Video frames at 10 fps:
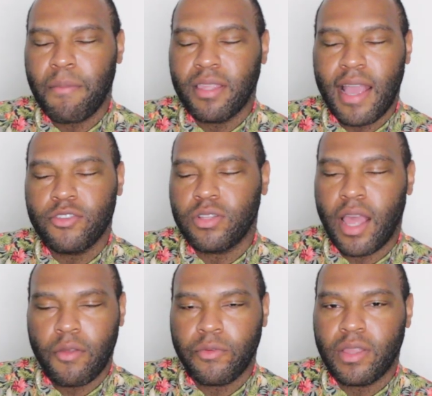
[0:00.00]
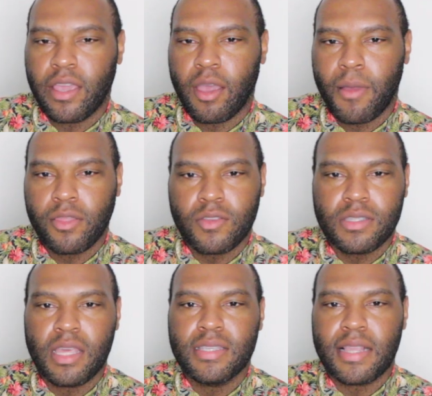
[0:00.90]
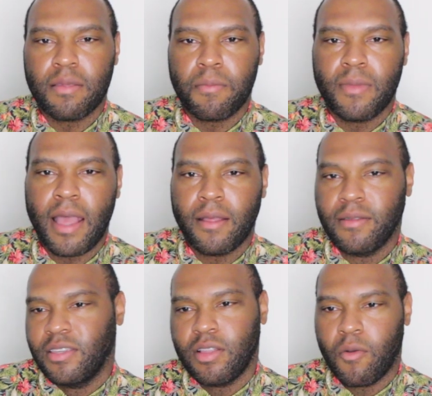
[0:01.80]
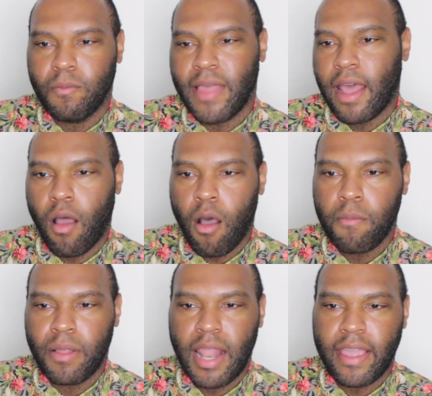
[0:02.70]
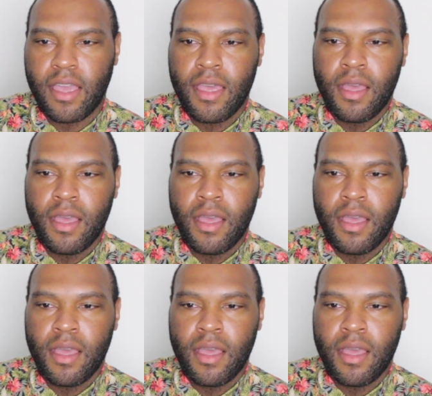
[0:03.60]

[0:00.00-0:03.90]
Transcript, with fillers: I mean, naturally, I don't really care about those things, at, uh, you know, at all. But like,